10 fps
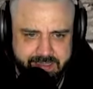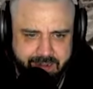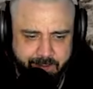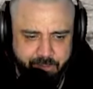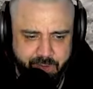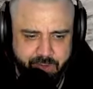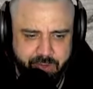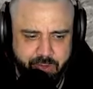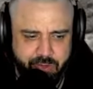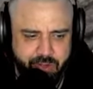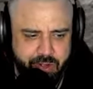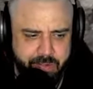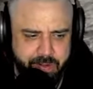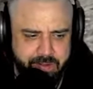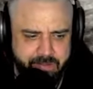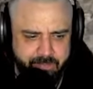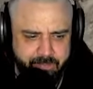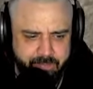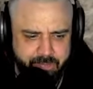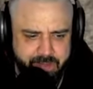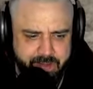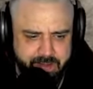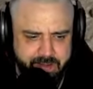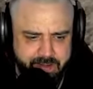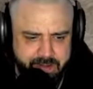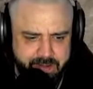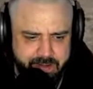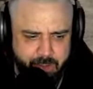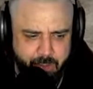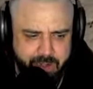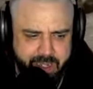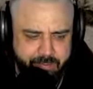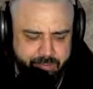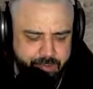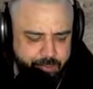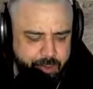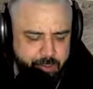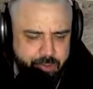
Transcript: I feel so stupid. Hold F to view